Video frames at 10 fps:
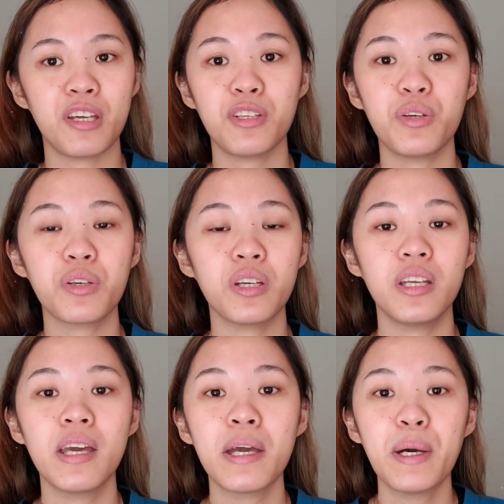then you
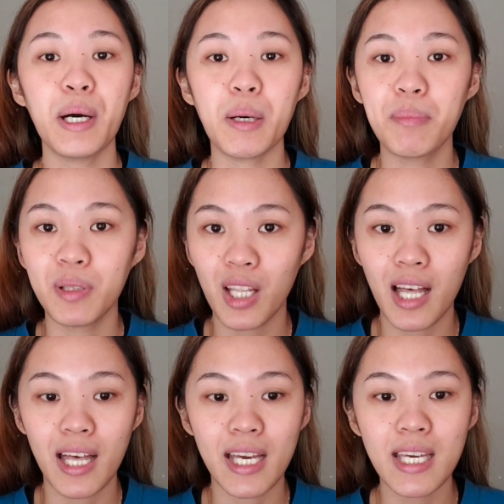could
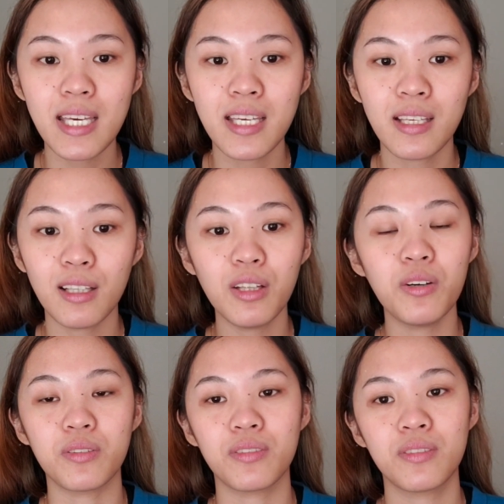apply alone.